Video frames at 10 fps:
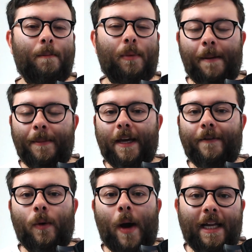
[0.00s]
But let me give
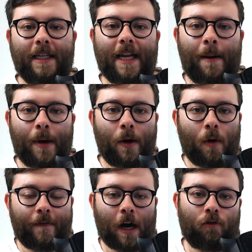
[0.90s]
you a demo
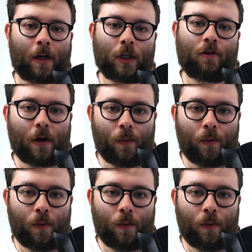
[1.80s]
of how Rank Tracker